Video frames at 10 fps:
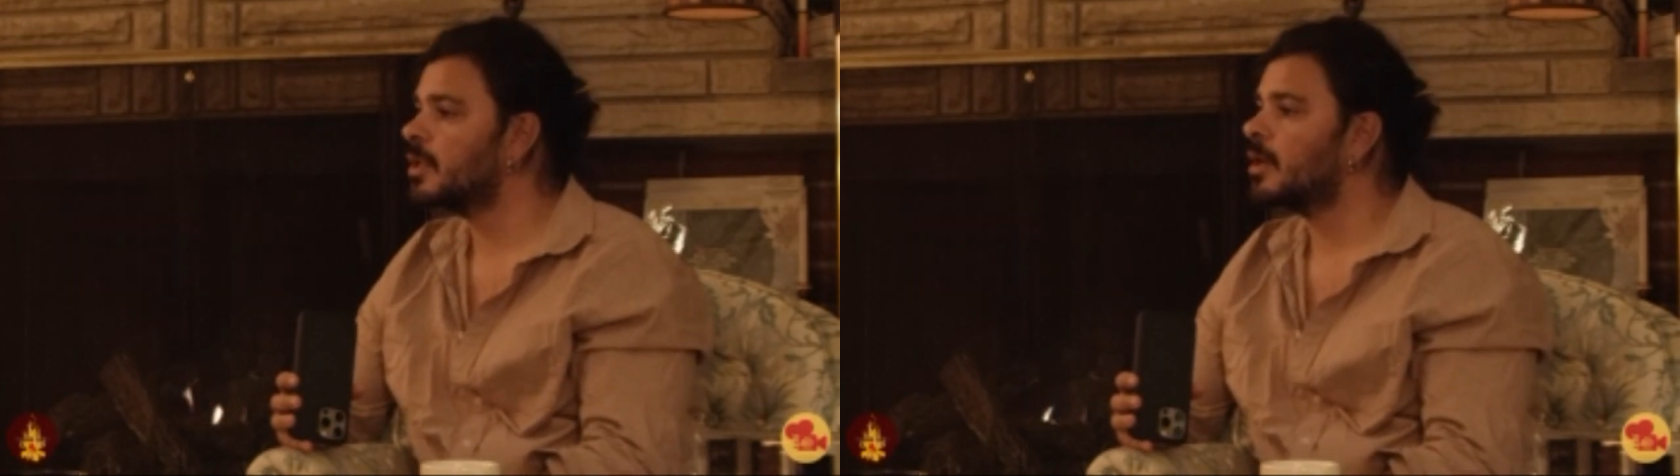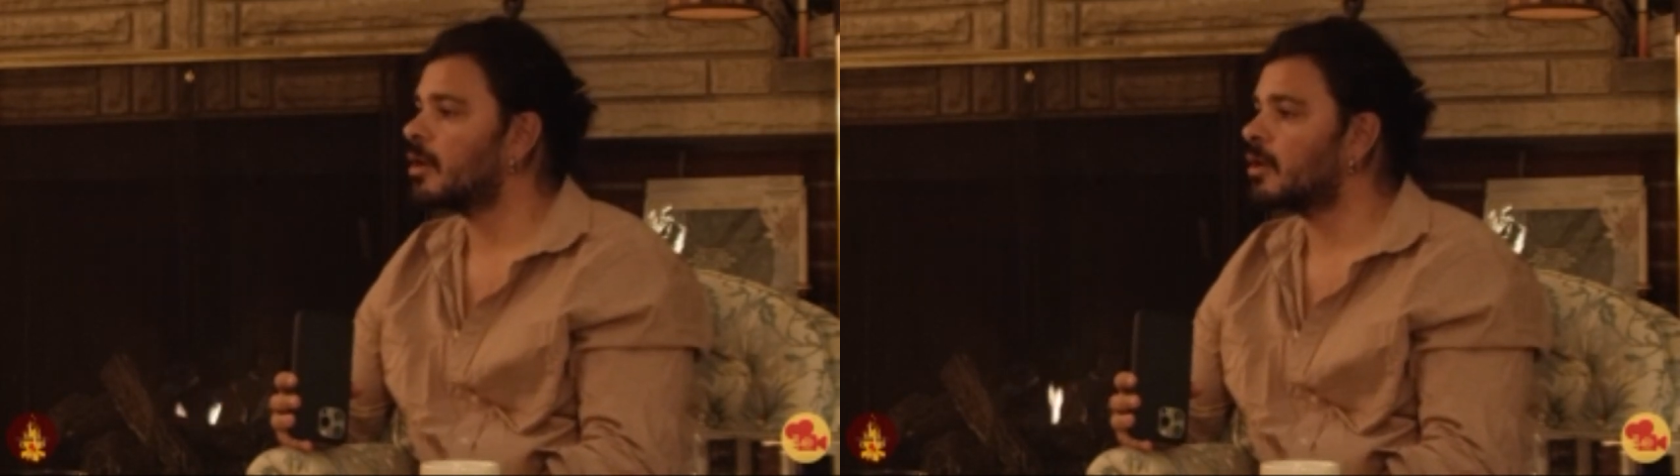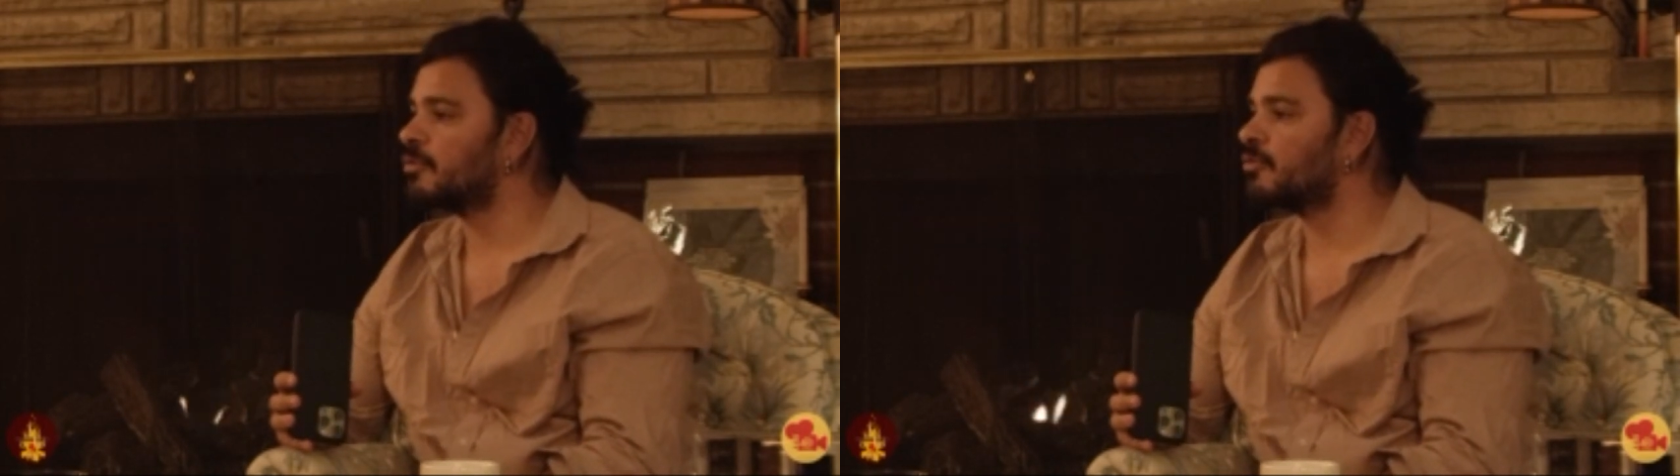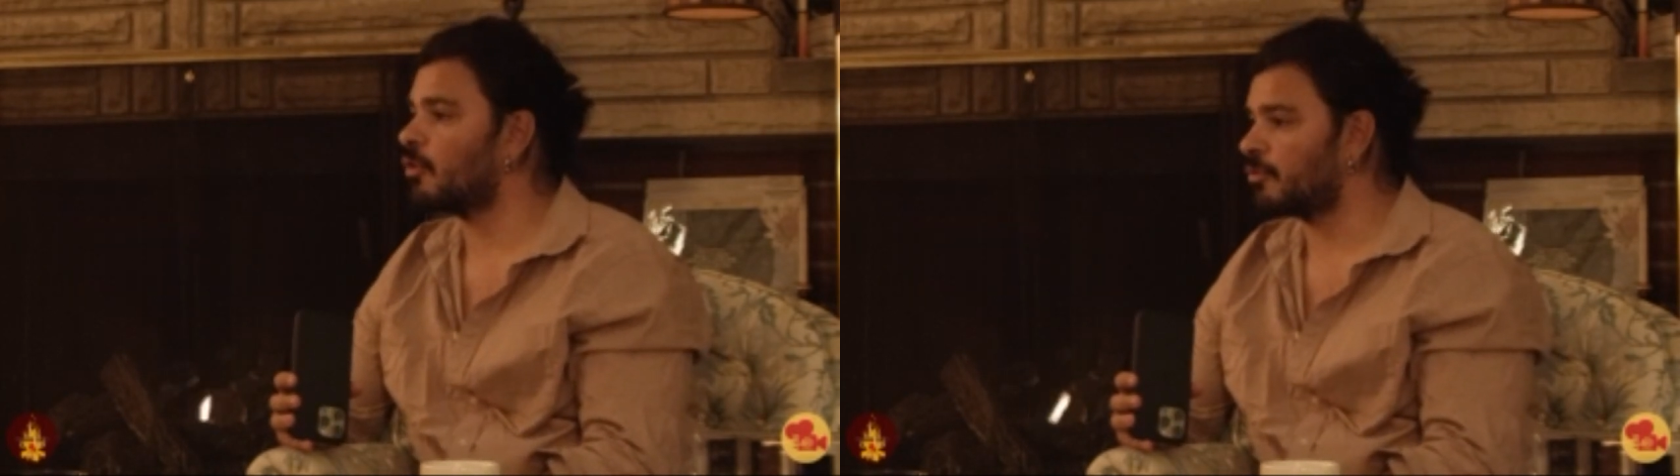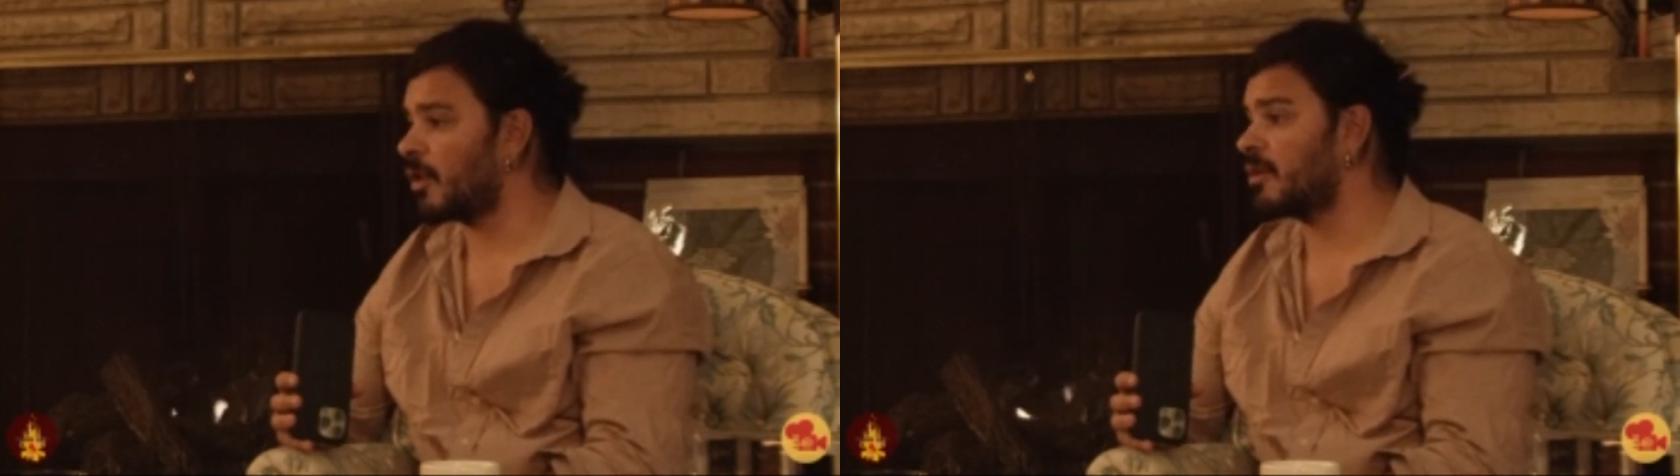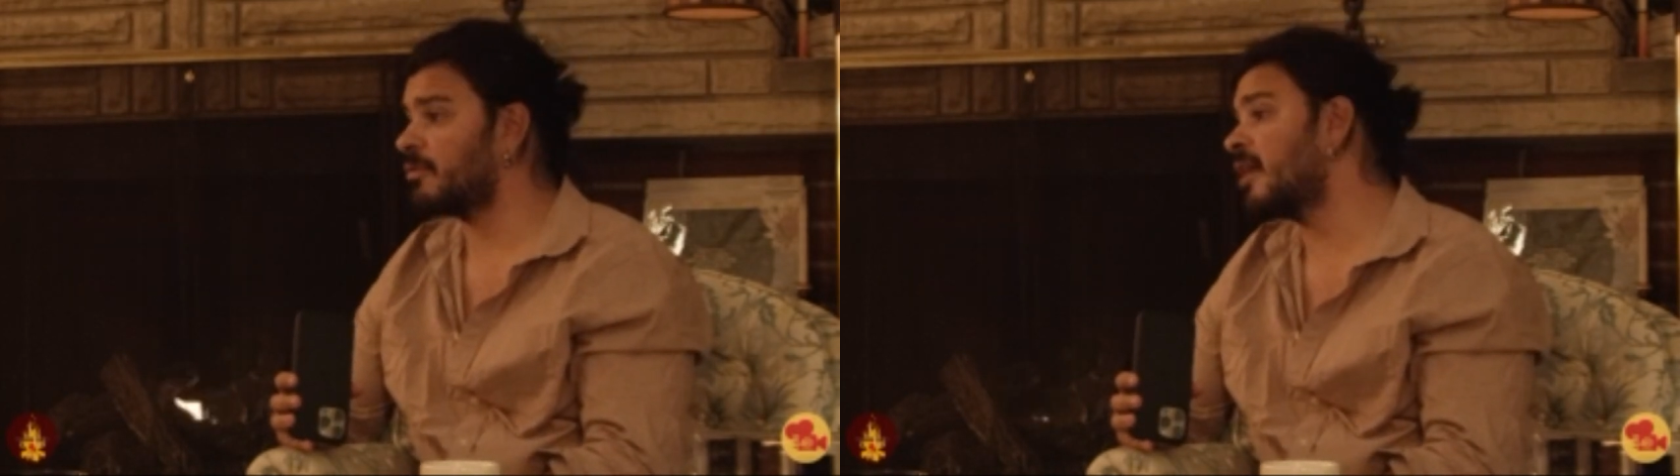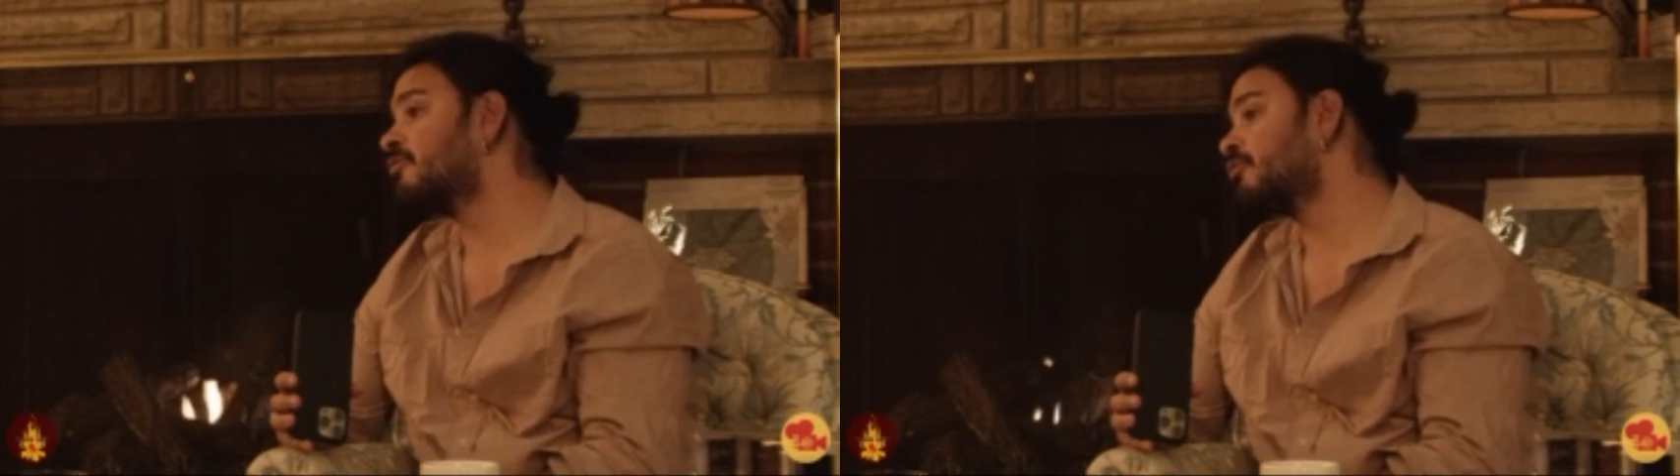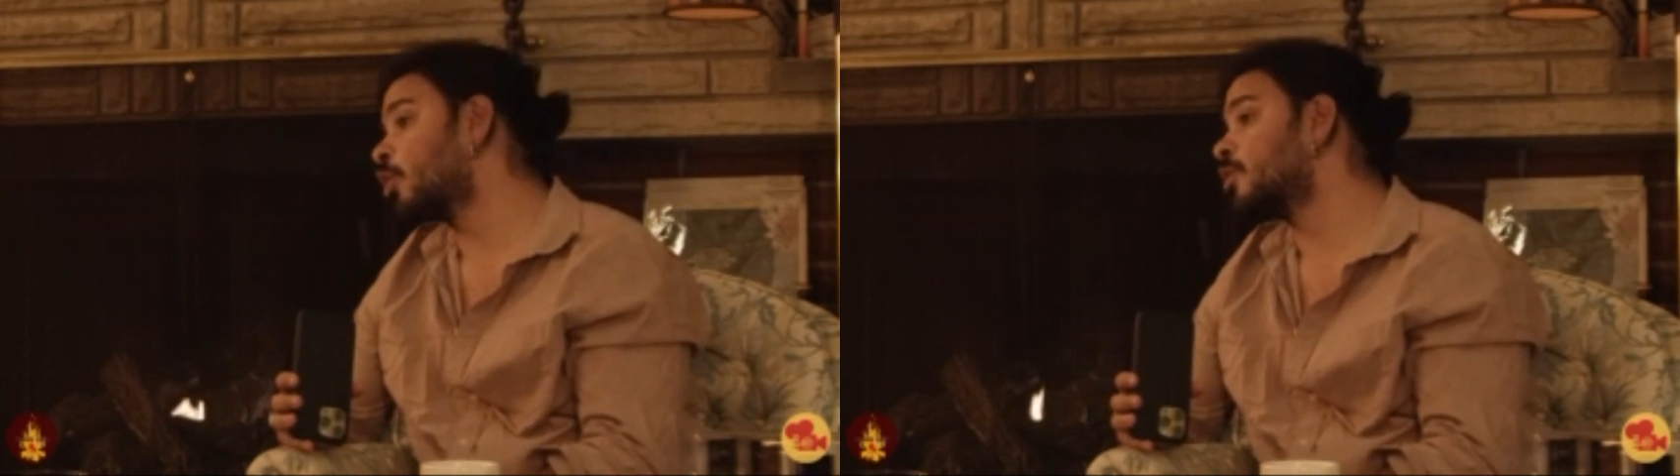of 5
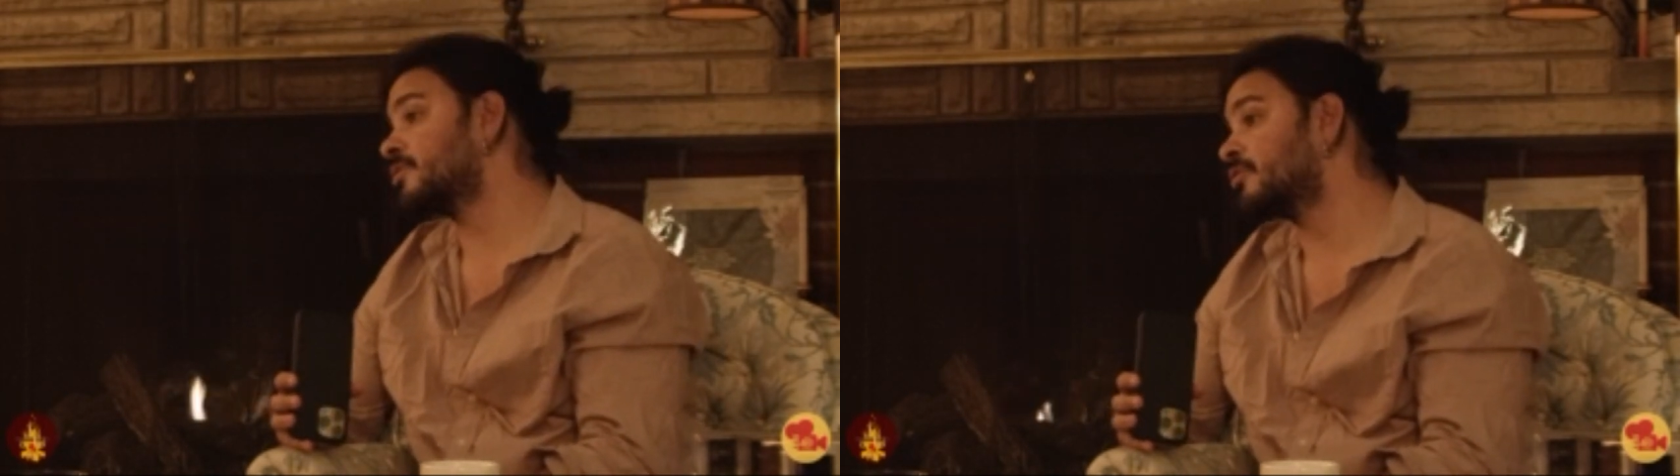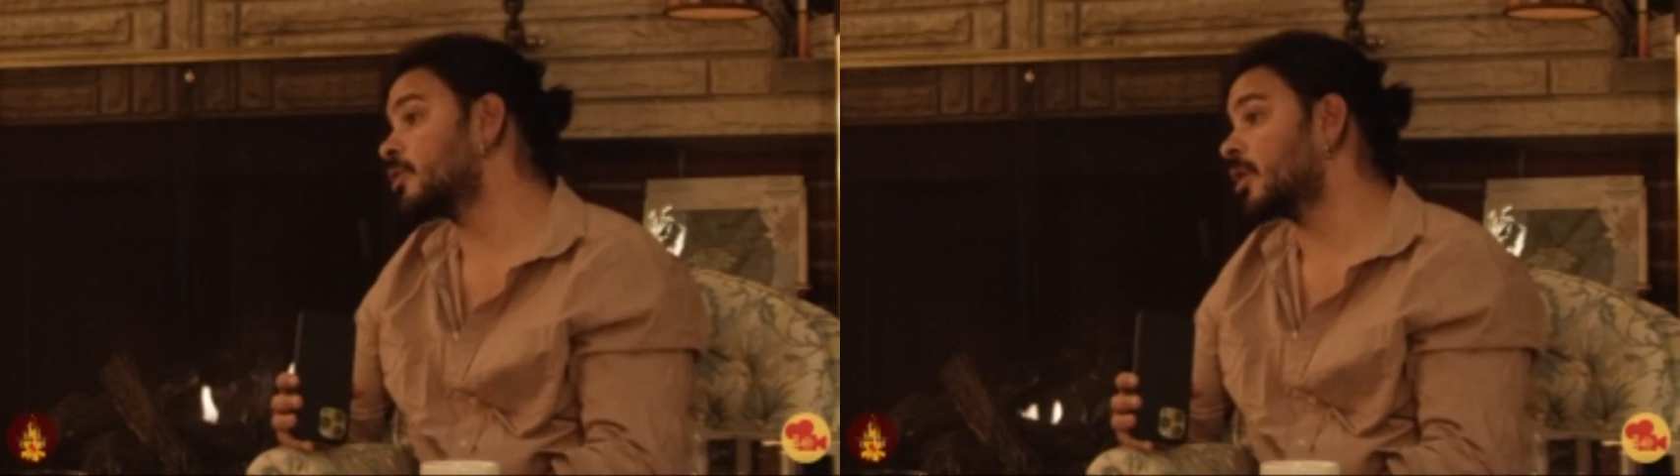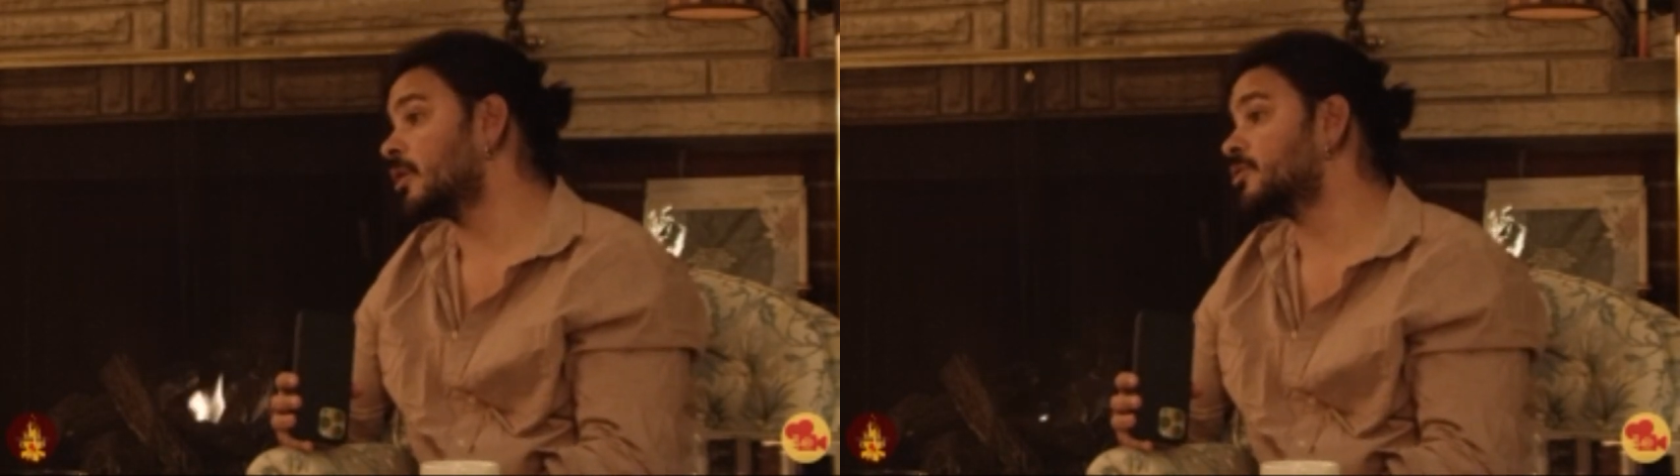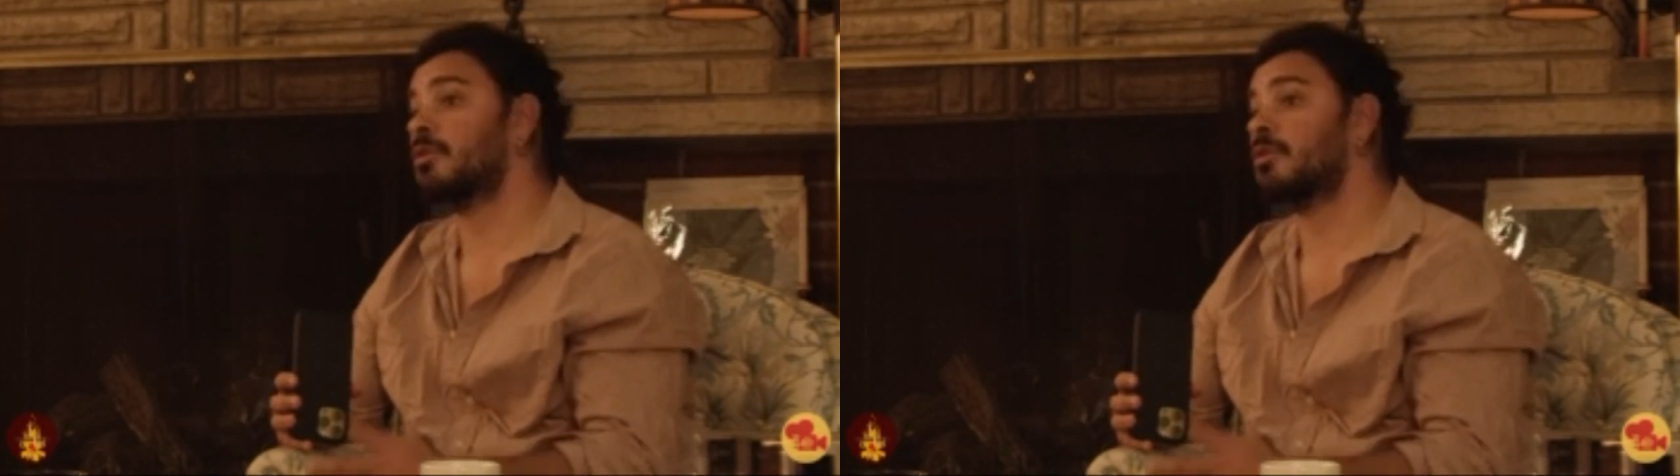400-foot loads,